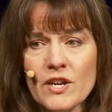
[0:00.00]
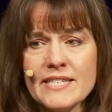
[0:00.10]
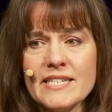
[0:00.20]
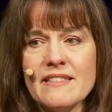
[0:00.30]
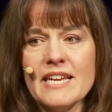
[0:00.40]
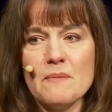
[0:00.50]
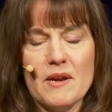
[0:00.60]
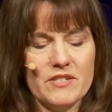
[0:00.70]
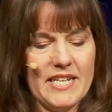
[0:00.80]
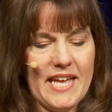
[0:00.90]
us to think
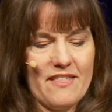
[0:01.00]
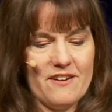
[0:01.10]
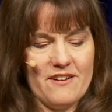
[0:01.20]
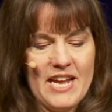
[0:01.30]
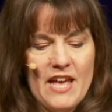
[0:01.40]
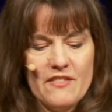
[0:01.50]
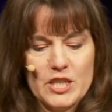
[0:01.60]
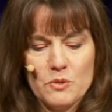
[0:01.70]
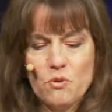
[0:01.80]
about together this